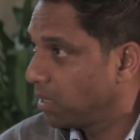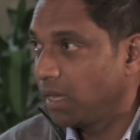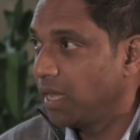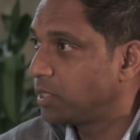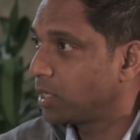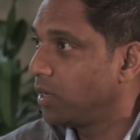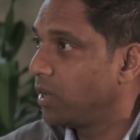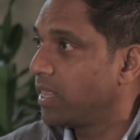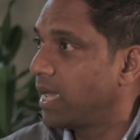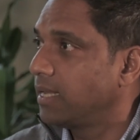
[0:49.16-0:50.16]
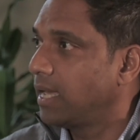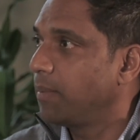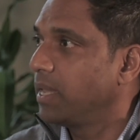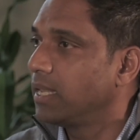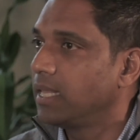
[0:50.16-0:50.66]
It's clearly that. I
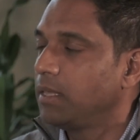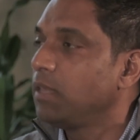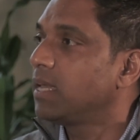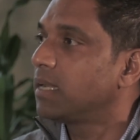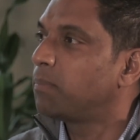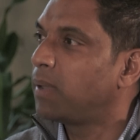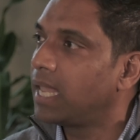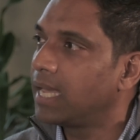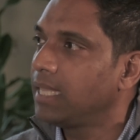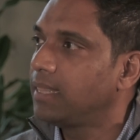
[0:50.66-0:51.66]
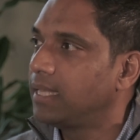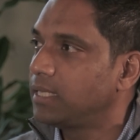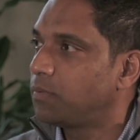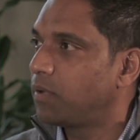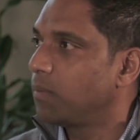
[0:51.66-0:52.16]
mean, you can apply this
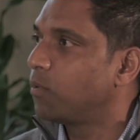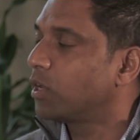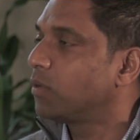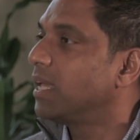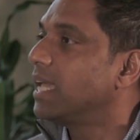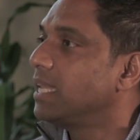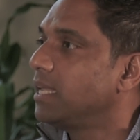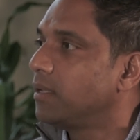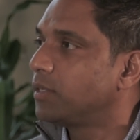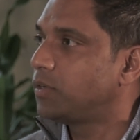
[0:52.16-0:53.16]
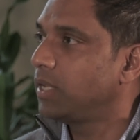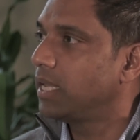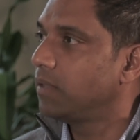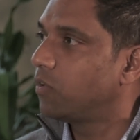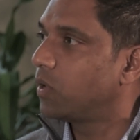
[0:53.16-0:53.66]
framework to any industry,
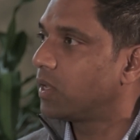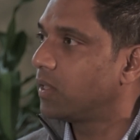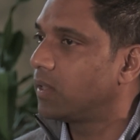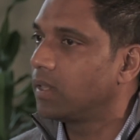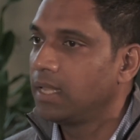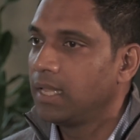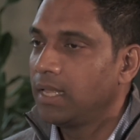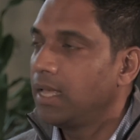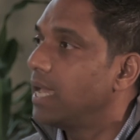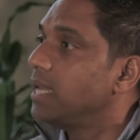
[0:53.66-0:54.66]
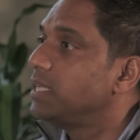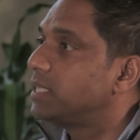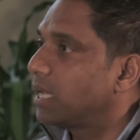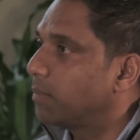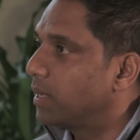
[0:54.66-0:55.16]
any vertical, any
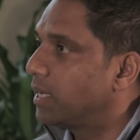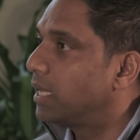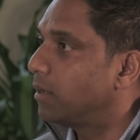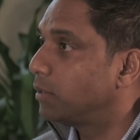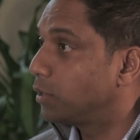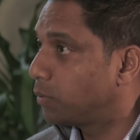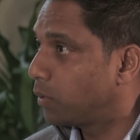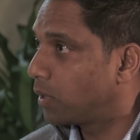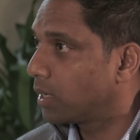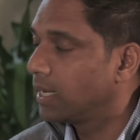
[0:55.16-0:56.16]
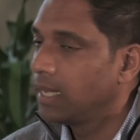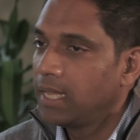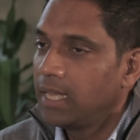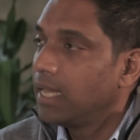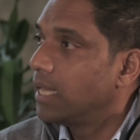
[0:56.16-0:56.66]
segment, and it'll just work.
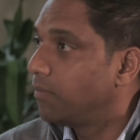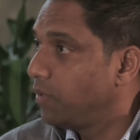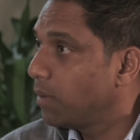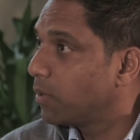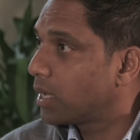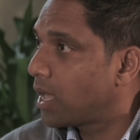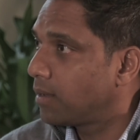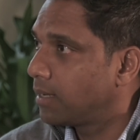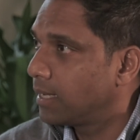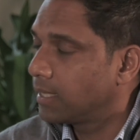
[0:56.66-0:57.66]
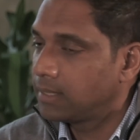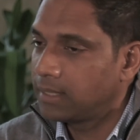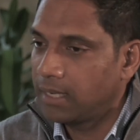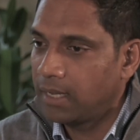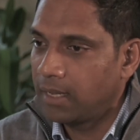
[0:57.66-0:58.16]
In the VMware context,
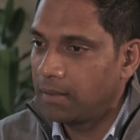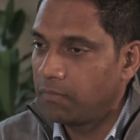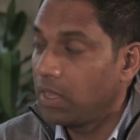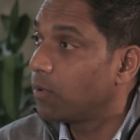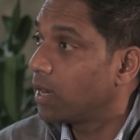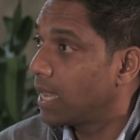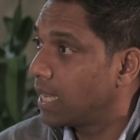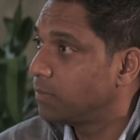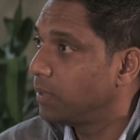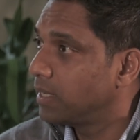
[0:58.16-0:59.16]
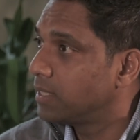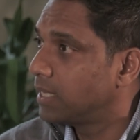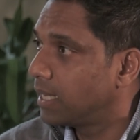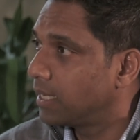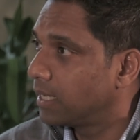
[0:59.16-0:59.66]
uh, VMware has been
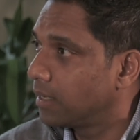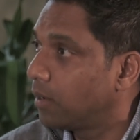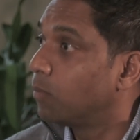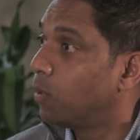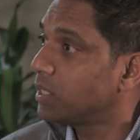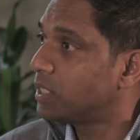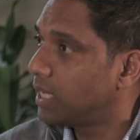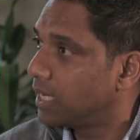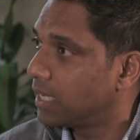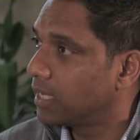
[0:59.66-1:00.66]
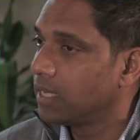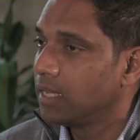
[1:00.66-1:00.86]
selling or was selling